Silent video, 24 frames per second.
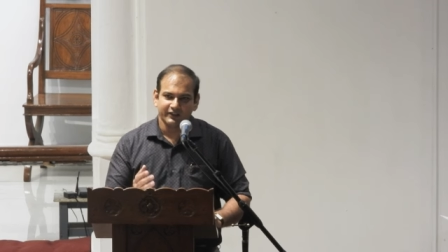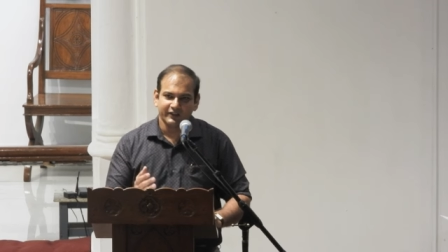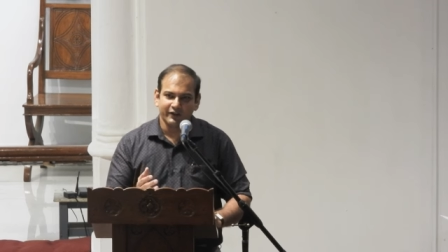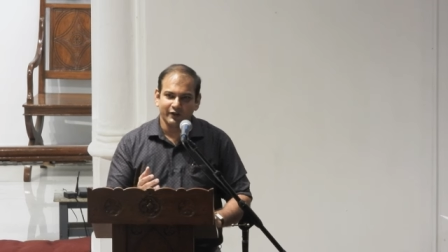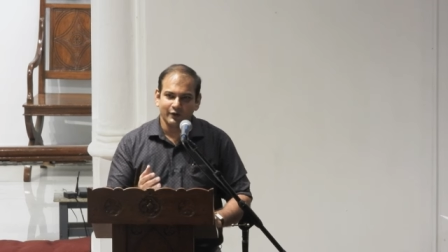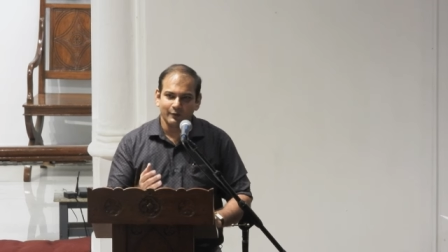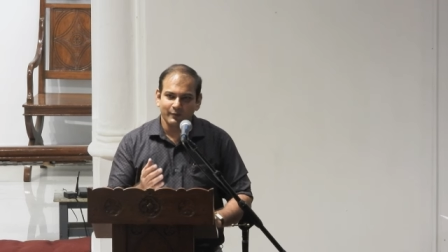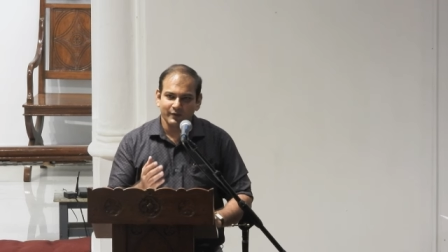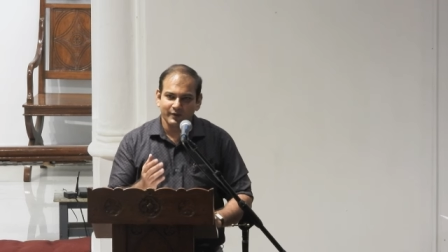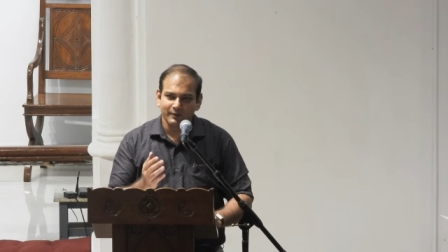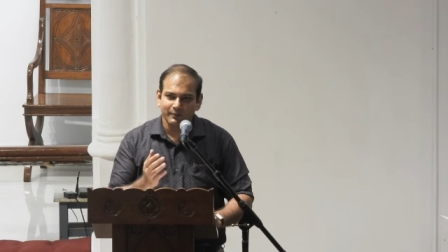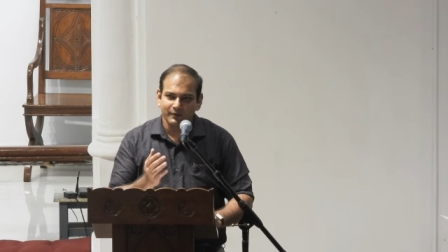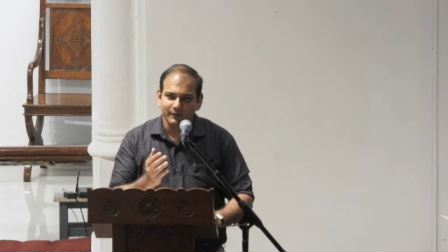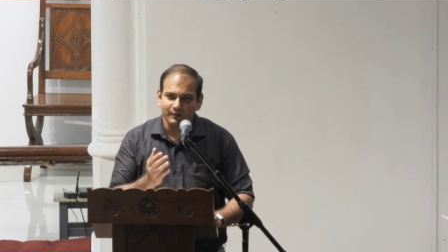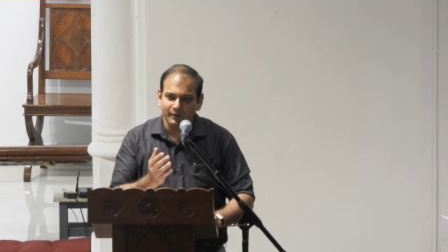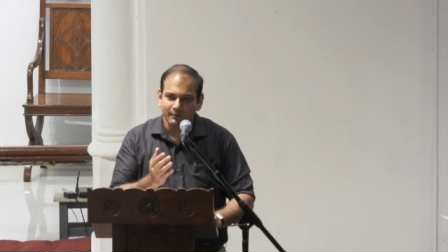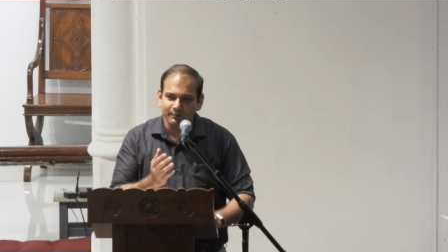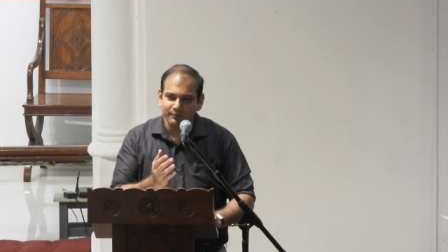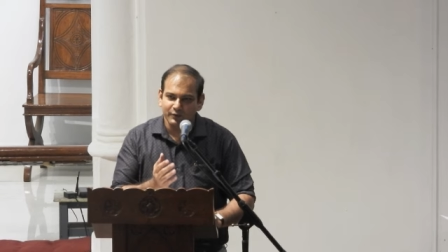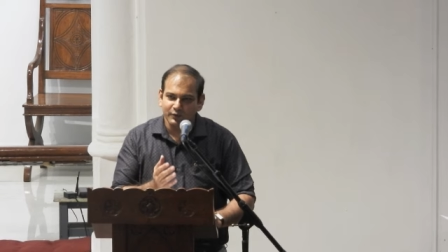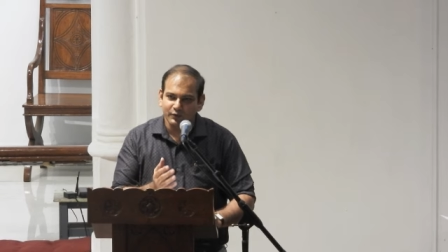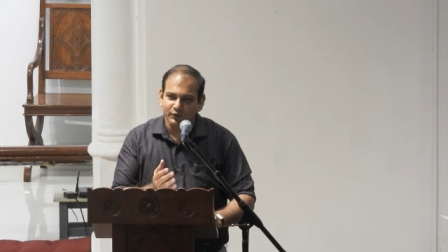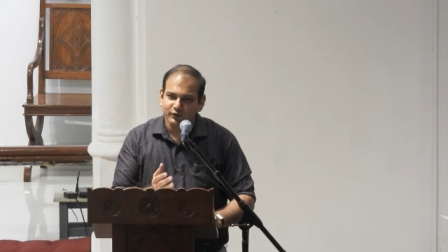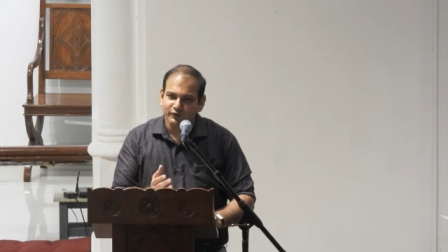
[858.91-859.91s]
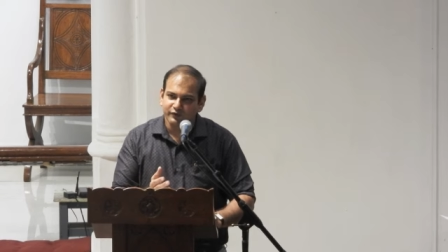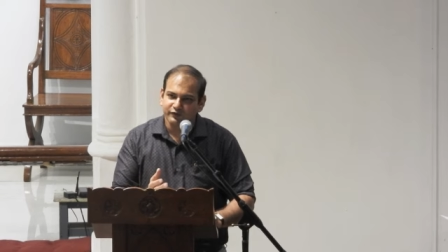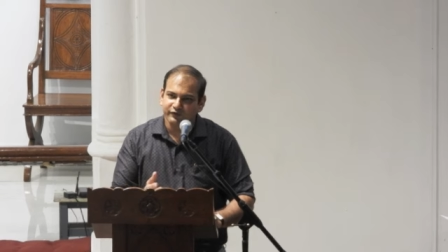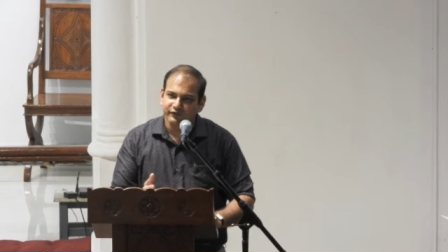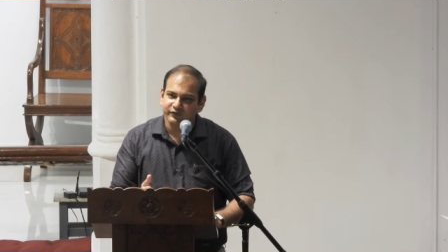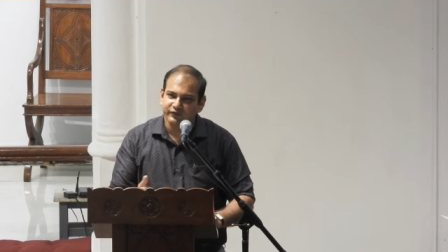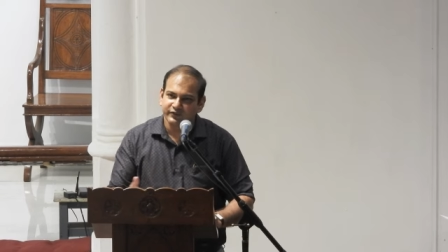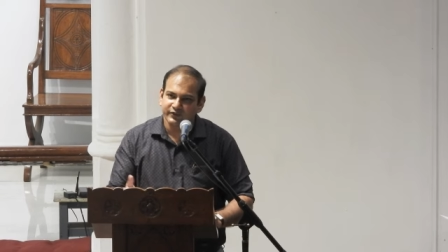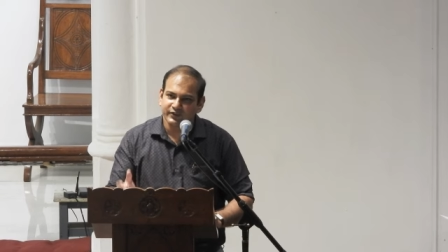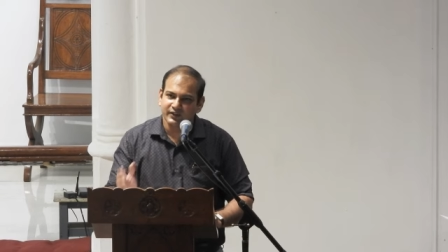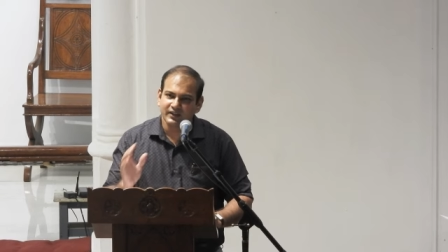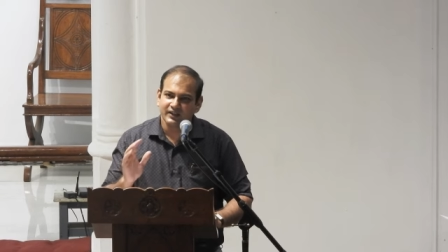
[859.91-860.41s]
there will be a
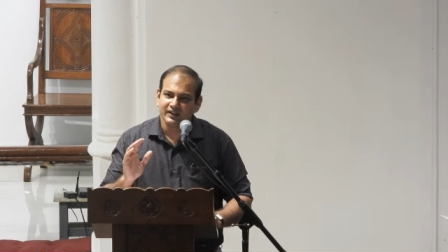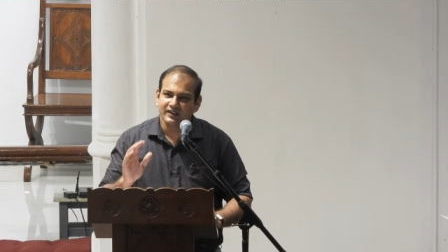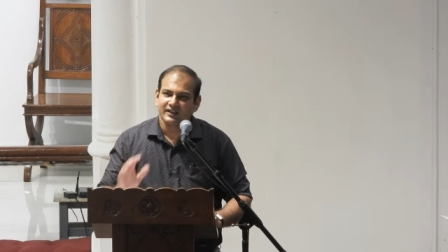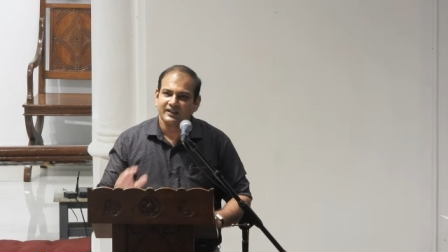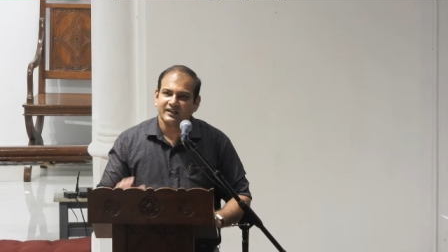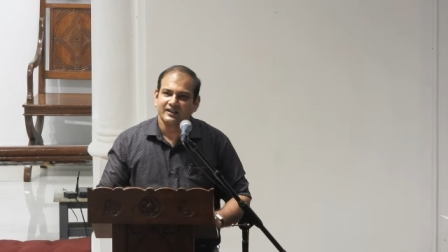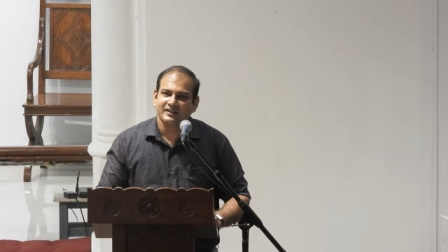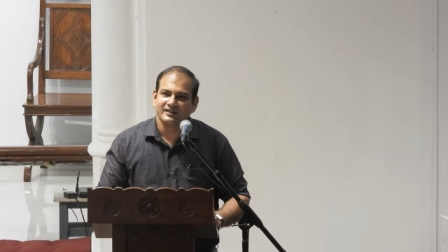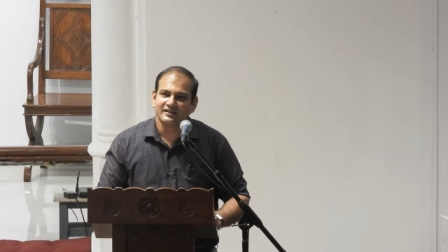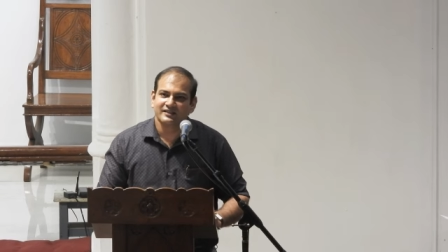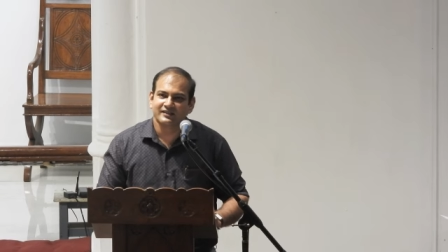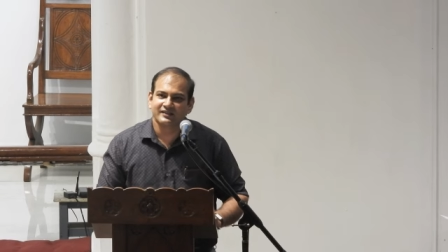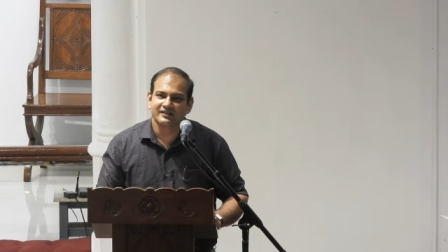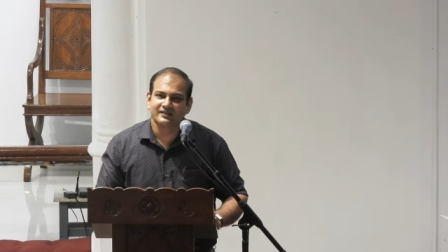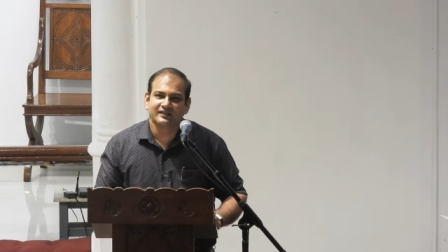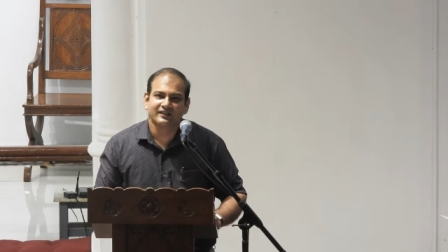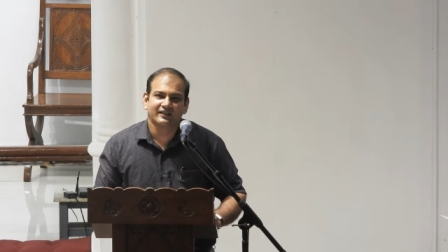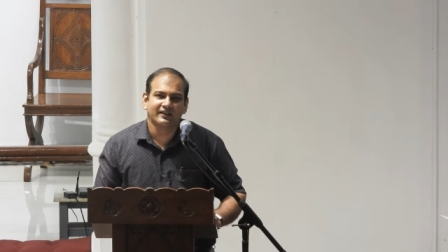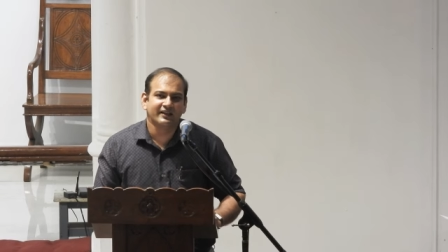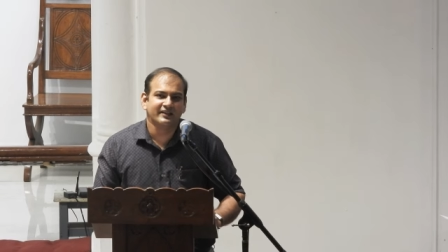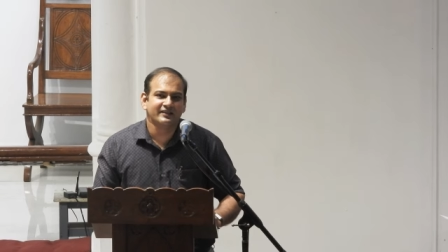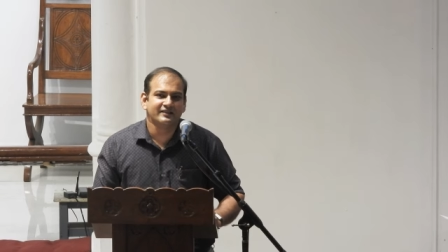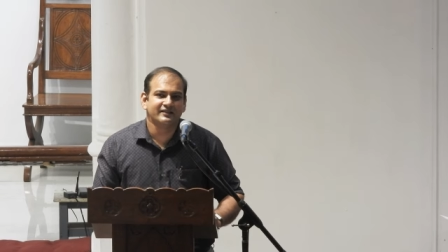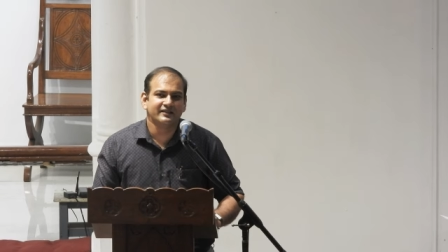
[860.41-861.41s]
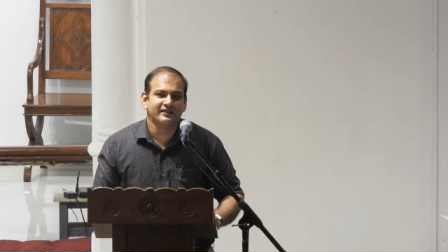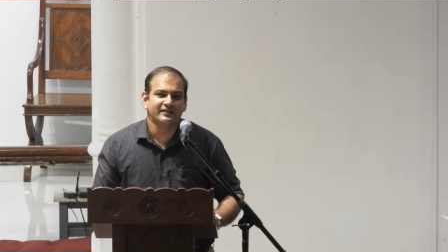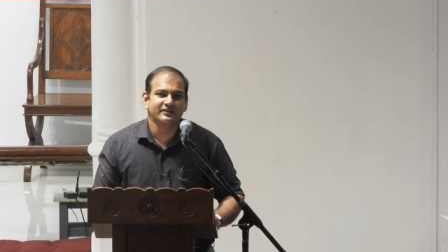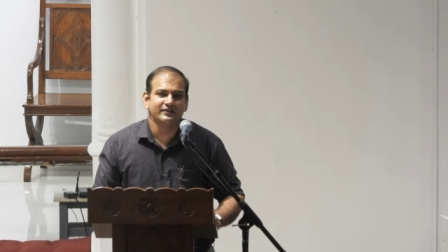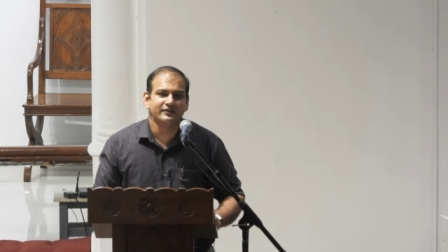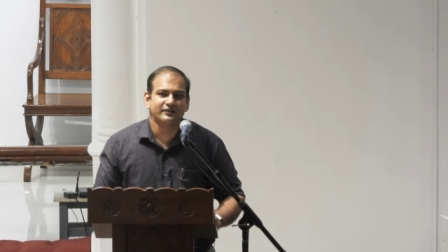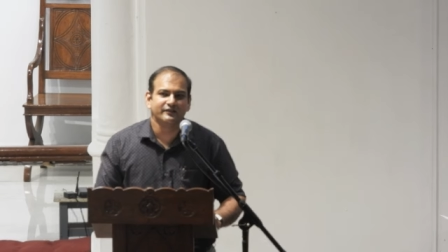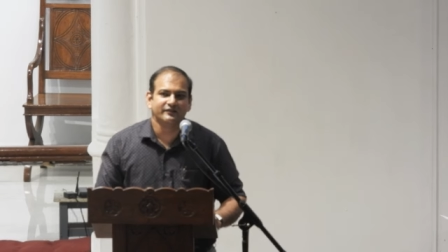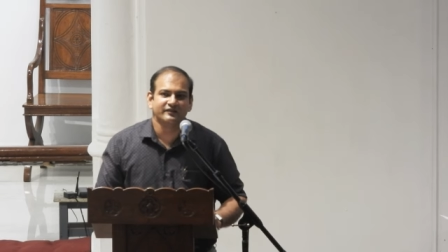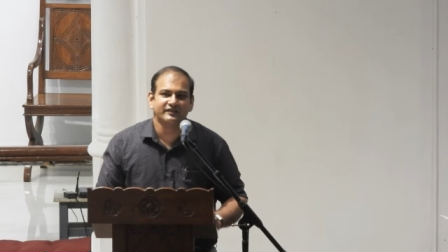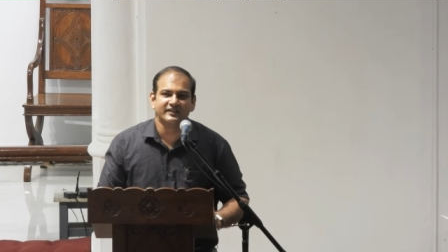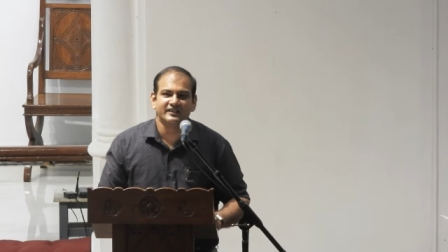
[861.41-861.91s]
beautiful
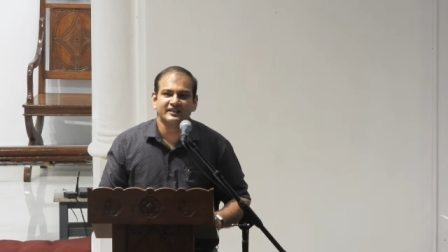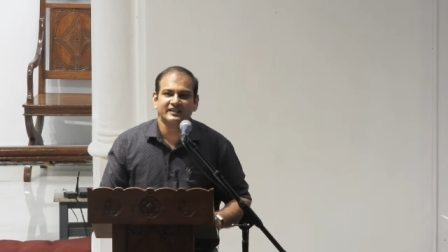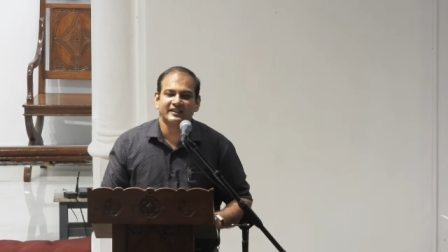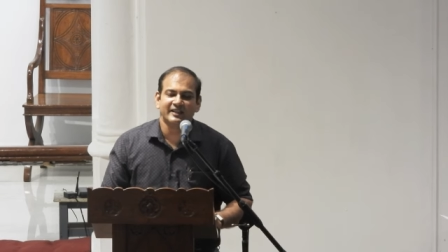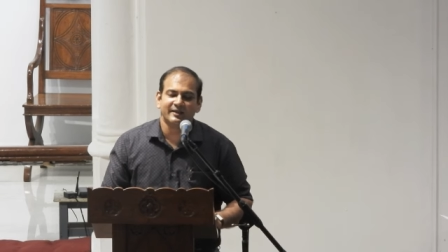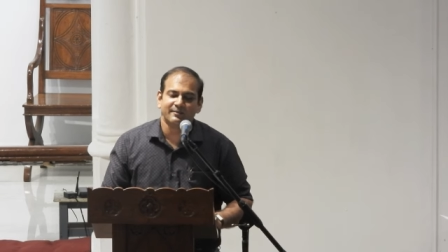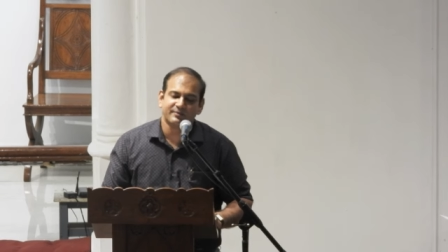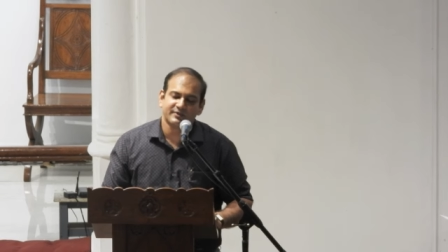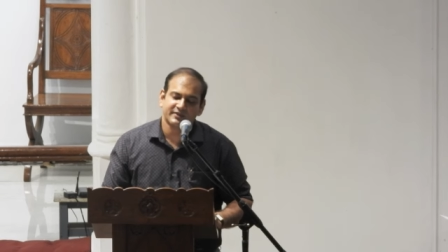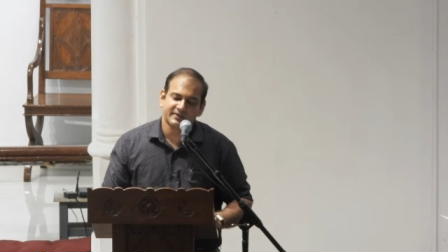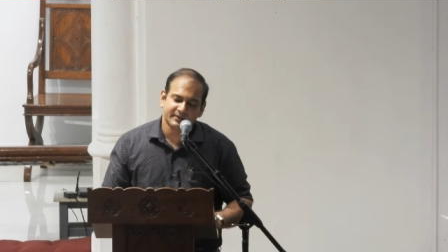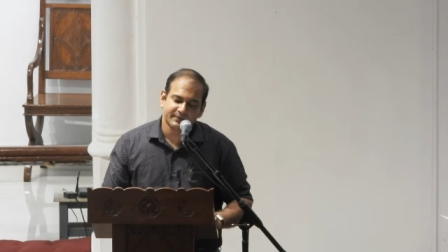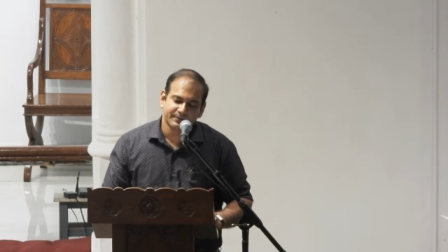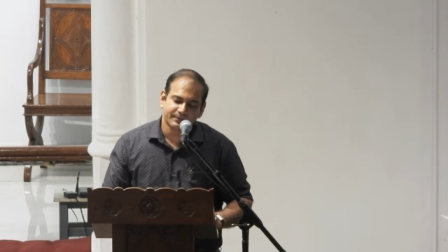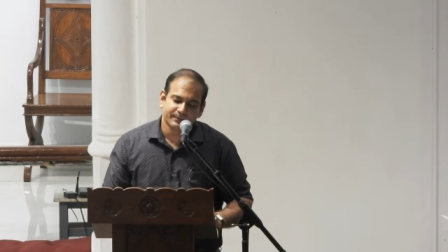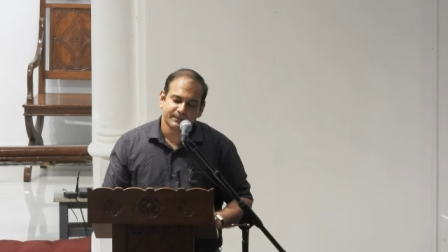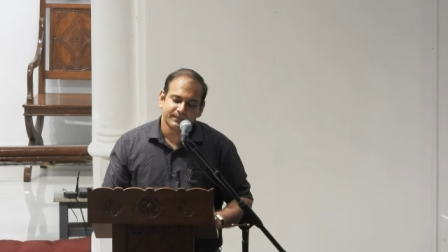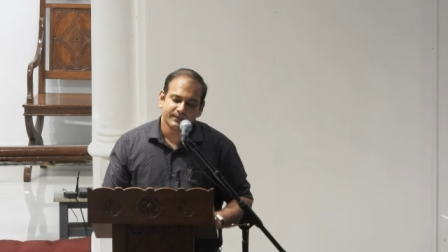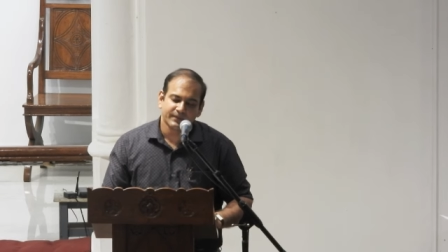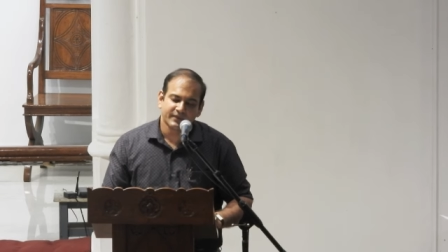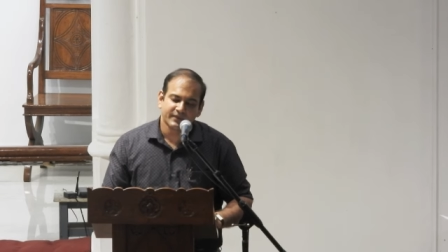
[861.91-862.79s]
synchronization of the steps.